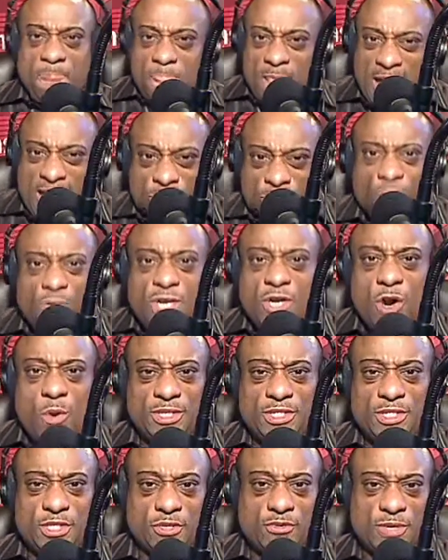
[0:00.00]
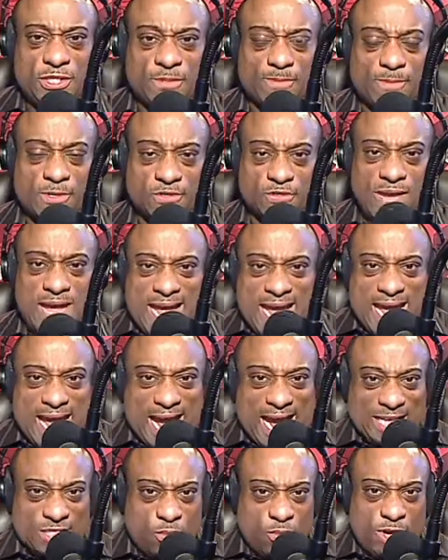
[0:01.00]
As we go into Christmas,
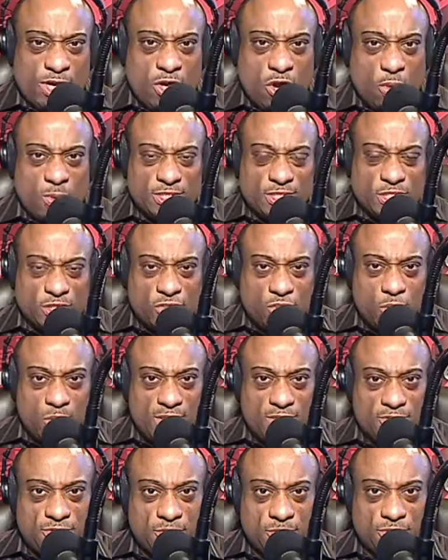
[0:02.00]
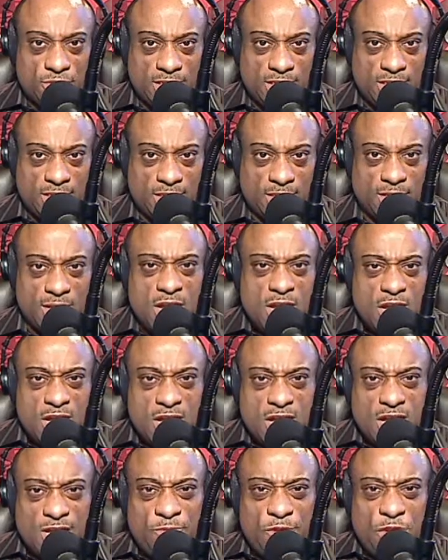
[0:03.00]
as we go into 2013,
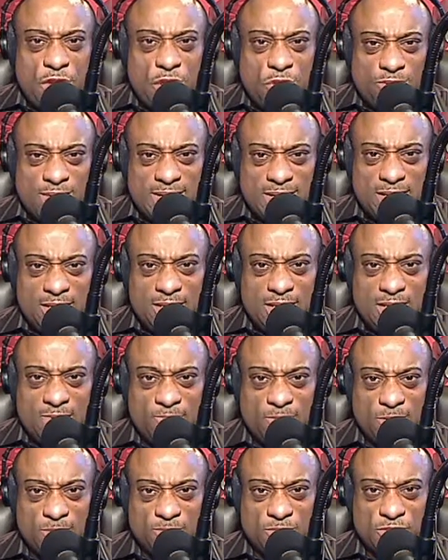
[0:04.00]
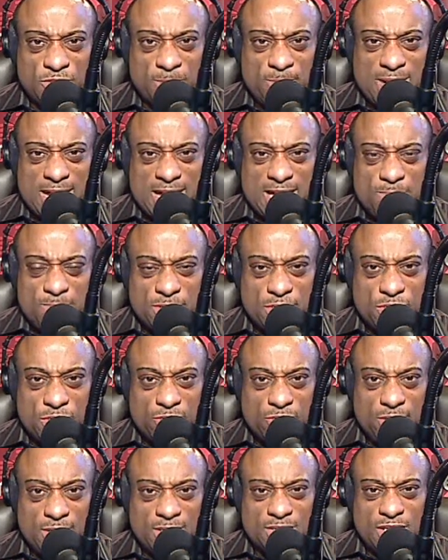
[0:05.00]
if you don't get a gift from somebody
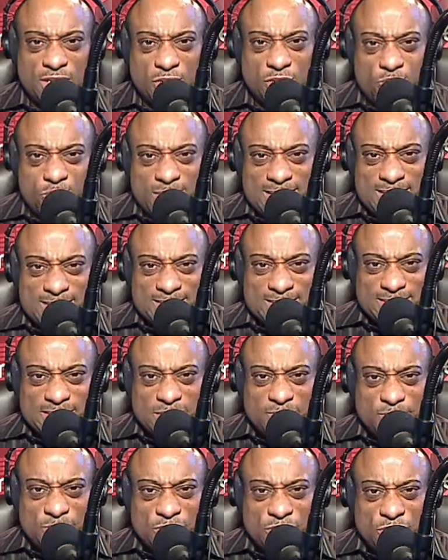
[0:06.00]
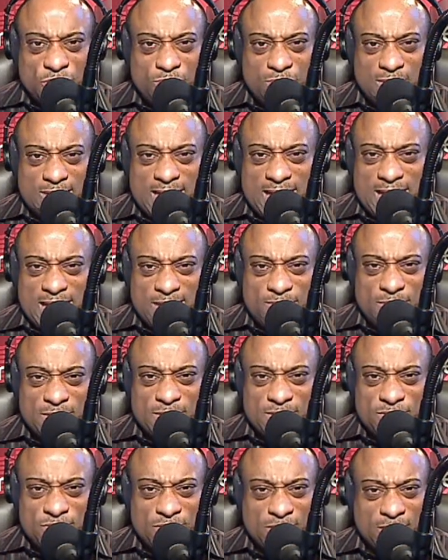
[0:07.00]
materialistic, greatest gift that you can have
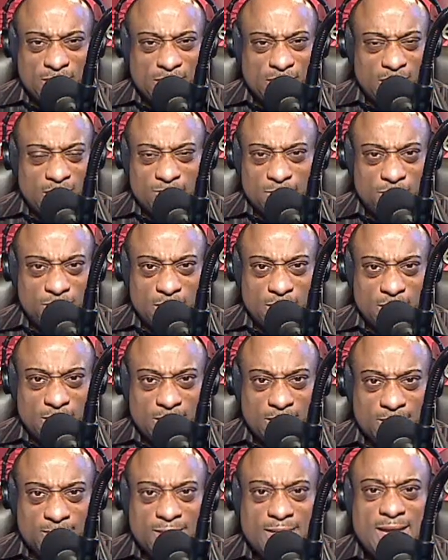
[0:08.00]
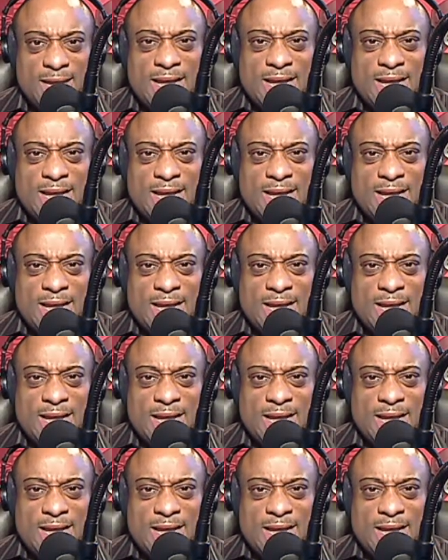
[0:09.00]
is the love of God.